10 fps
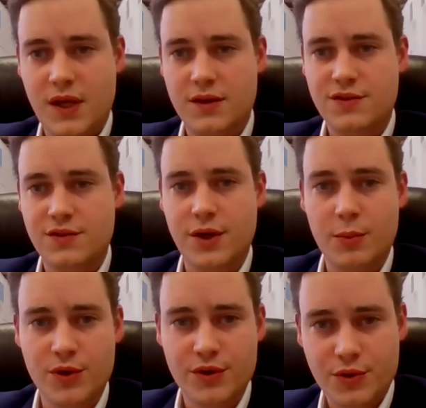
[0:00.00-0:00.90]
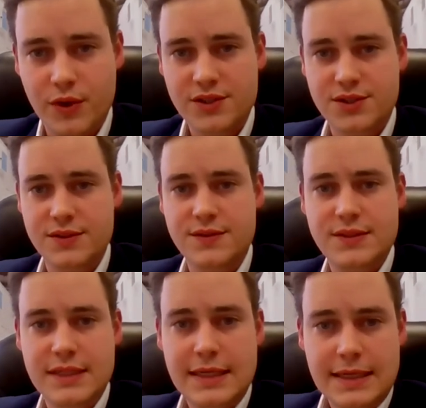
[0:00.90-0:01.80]
So a number of new questions.
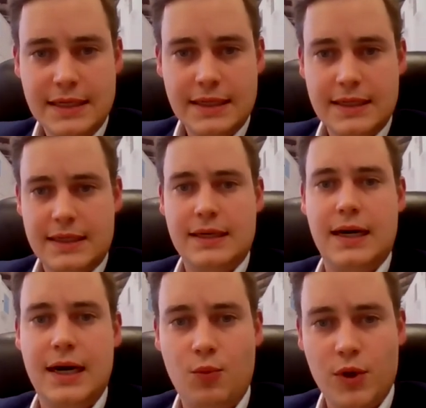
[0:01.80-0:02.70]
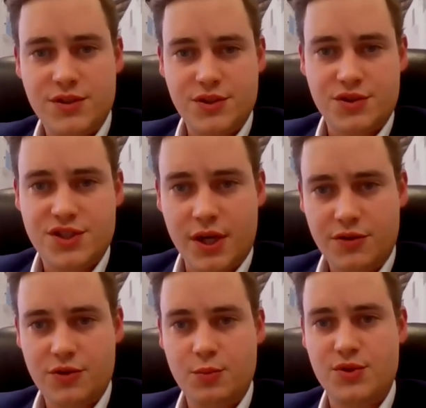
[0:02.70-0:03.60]
What is your
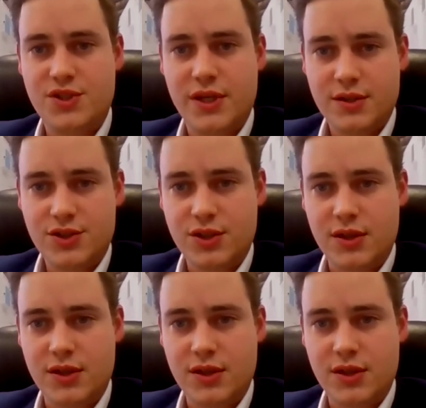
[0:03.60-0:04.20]
sell-through percentage